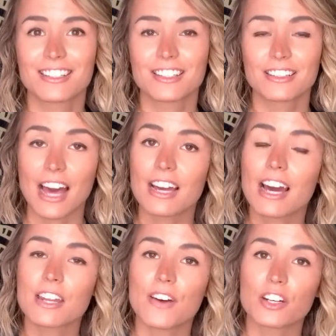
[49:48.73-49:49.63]
That
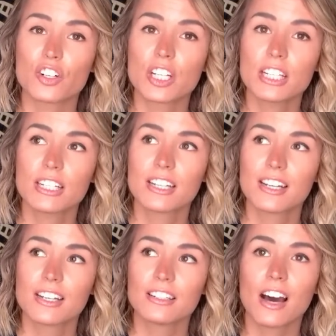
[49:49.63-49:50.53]
kind of energy.
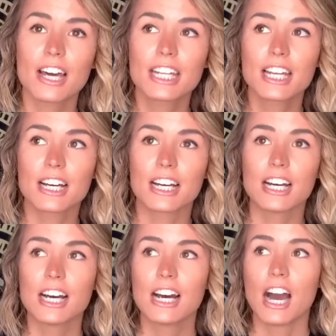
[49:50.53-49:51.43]
Not in
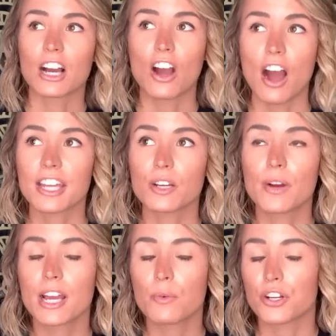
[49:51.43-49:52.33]
a cocky
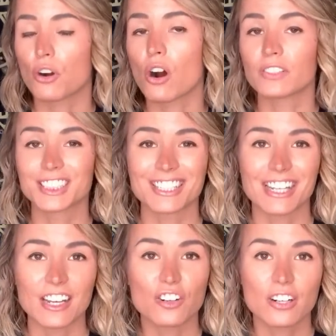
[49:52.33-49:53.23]
way where you're all of a sudden
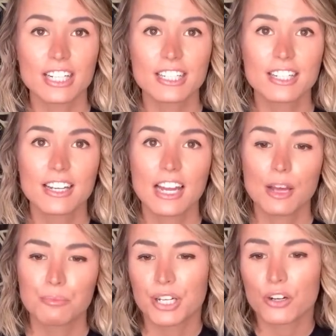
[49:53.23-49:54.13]
ignorant.
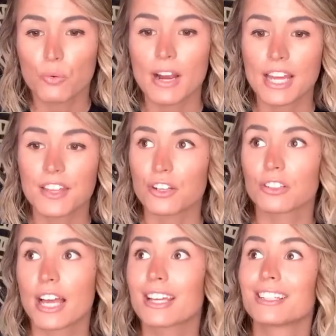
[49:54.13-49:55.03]
But in a way that you're
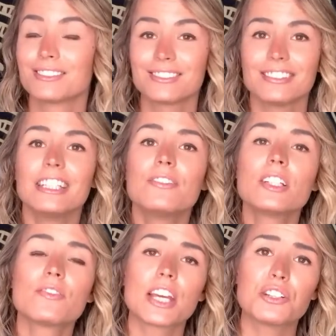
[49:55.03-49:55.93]
like,
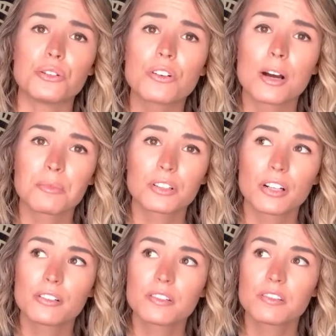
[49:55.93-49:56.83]
even if they do come
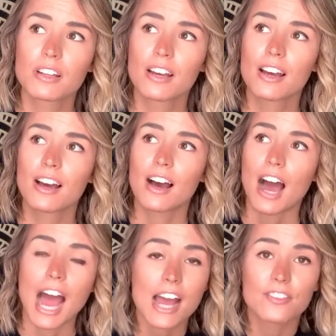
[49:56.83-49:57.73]
close,
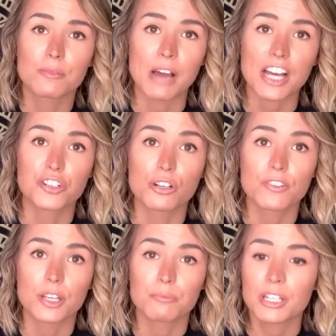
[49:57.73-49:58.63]
I have compassion
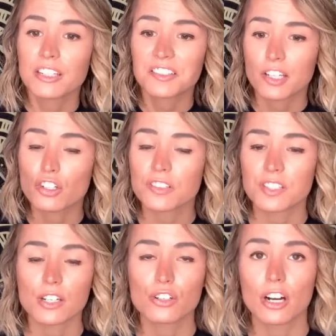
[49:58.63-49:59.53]
over them because they're
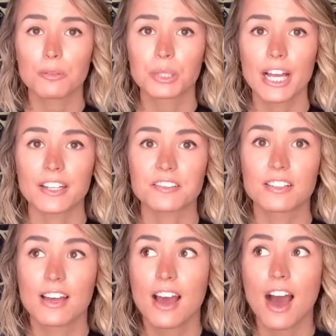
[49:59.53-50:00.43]
just in a dark
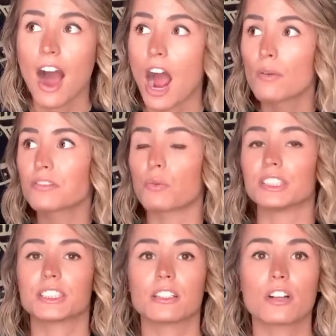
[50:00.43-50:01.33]
place. I was
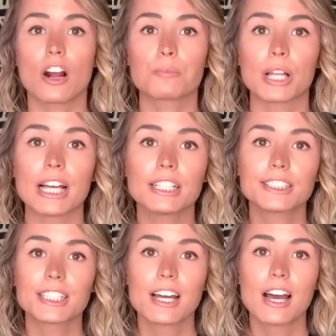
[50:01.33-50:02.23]
once in a dark
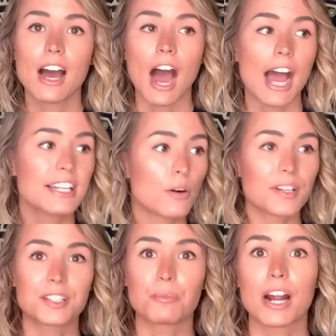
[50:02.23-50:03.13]
place. I dealt
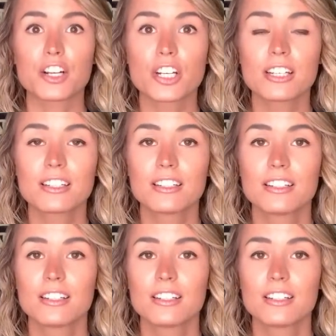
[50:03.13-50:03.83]
with depression.